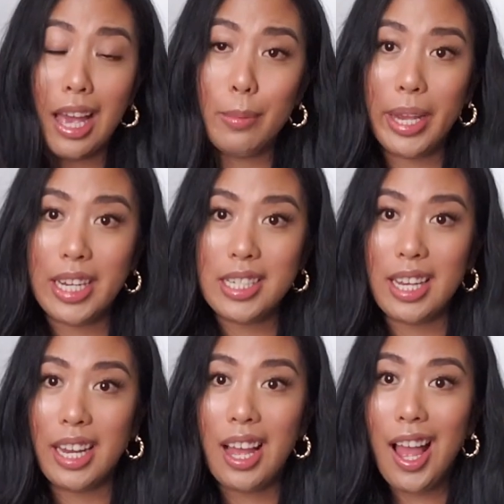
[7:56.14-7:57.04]

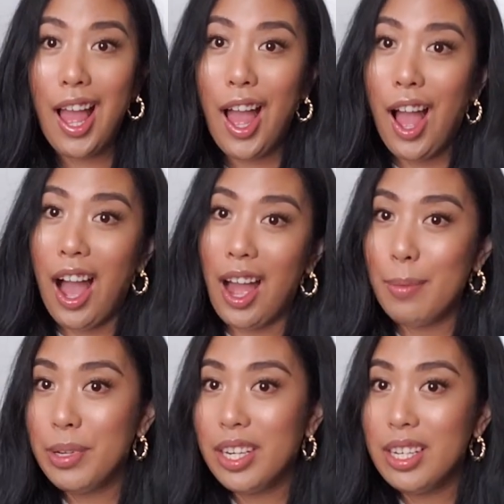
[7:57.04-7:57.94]
painting,
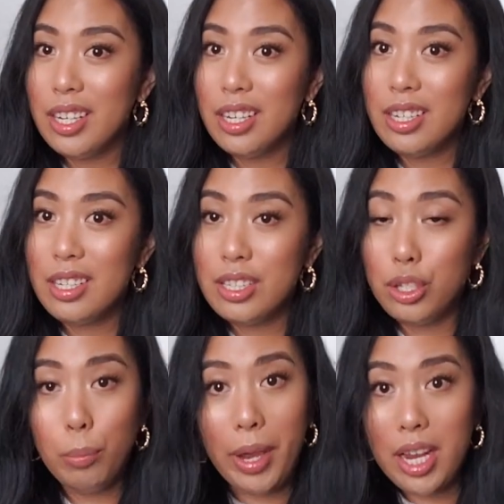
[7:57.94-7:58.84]
I'm gonna
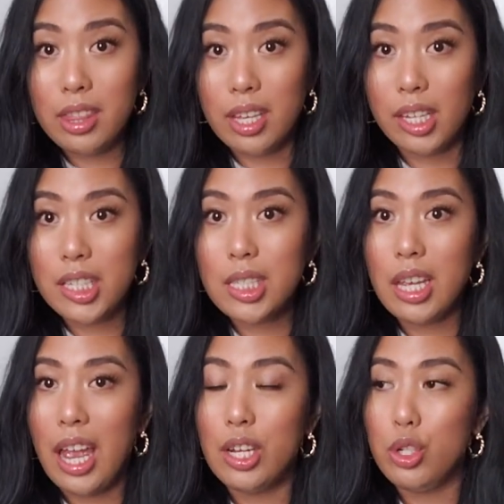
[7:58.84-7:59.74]
still paint this
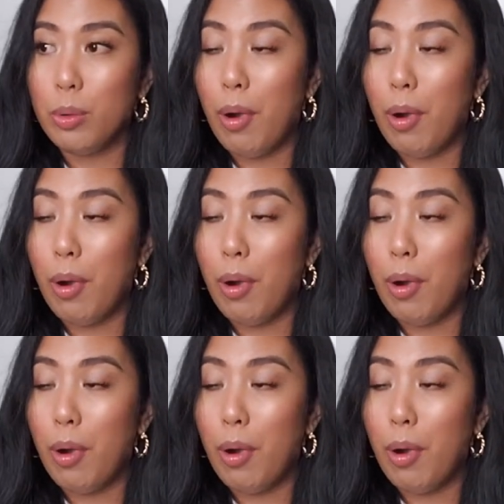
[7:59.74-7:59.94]
and do it